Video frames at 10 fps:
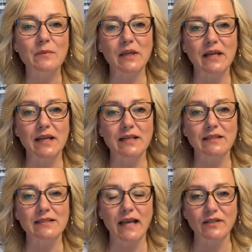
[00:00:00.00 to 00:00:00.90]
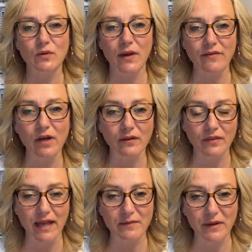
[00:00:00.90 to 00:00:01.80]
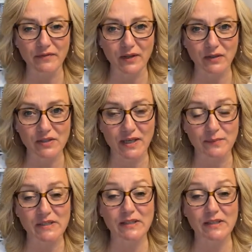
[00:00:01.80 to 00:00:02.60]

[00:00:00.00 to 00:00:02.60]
because I don't have all of that at my fingertips.